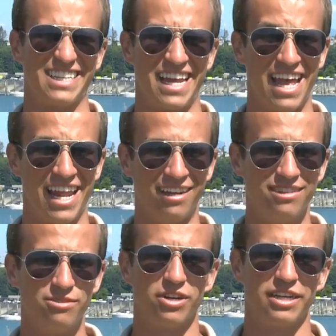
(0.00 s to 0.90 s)
at 10. You
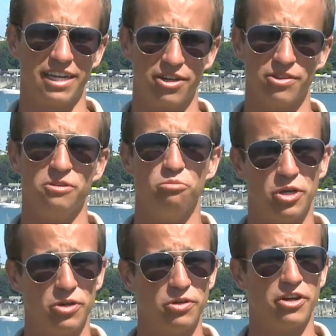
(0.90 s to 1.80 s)
want to get here a little
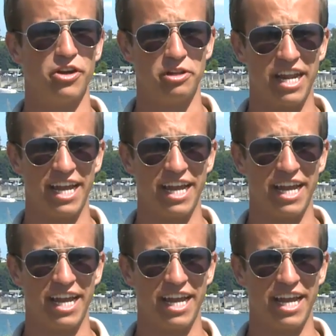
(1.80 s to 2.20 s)
bit earlier on a